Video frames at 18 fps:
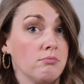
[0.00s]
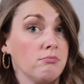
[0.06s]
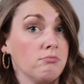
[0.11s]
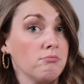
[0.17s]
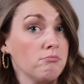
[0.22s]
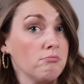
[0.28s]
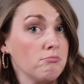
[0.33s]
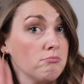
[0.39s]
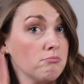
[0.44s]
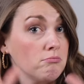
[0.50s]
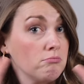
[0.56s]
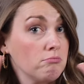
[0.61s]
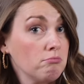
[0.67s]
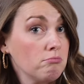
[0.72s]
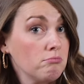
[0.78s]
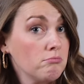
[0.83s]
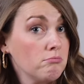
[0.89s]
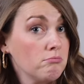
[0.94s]

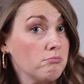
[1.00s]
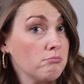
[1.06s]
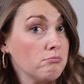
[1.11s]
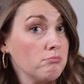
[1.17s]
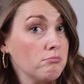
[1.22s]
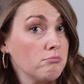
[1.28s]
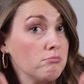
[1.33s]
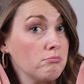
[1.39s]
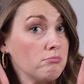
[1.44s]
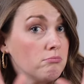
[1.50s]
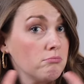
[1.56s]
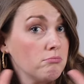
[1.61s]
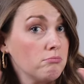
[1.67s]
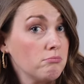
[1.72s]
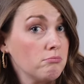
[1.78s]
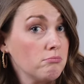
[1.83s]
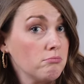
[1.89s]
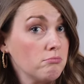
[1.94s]

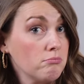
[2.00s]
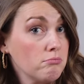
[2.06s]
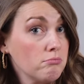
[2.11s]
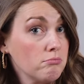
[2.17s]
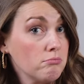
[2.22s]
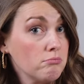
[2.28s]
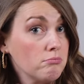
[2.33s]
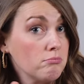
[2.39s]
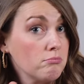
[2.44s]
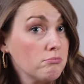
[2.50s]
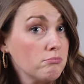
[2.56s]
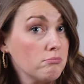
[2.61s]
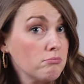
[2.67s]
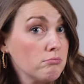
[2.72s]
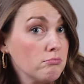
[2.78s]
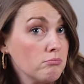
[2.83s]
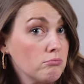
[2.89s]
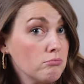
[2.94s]

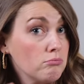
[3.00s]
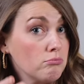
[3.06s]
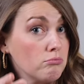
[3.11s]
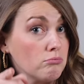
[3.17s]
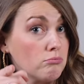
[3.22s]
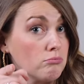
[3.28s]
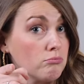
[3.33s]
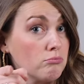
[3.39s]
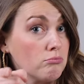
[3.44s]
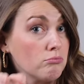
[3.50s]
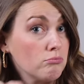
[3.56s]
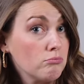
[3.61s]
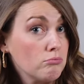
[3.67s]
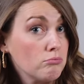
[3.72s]
No one is speaking in this clip.